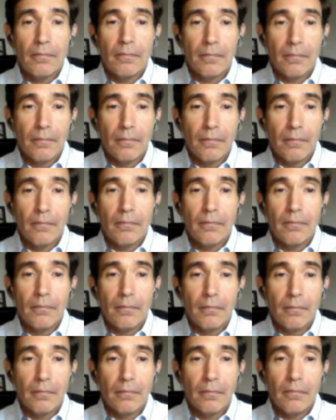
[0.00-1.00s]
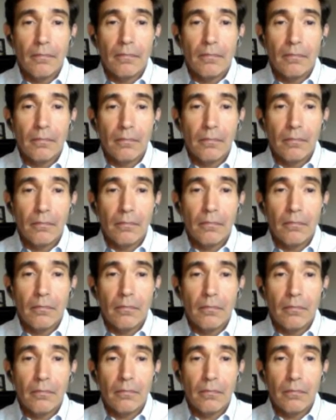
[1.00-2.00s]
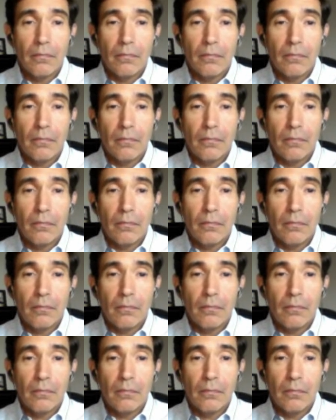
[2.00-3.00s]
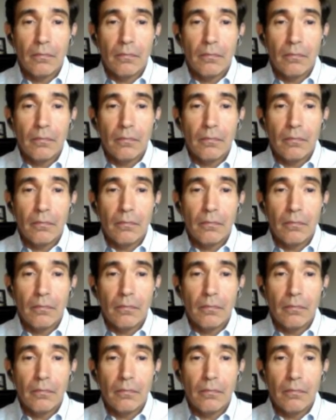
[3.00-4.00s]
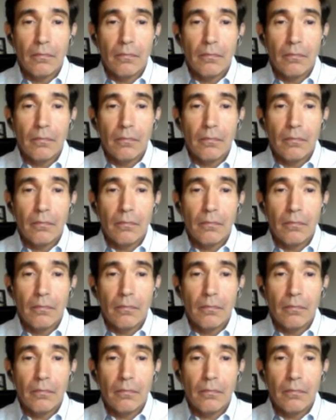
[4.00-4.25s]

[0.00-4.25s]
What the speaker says: (not speaking)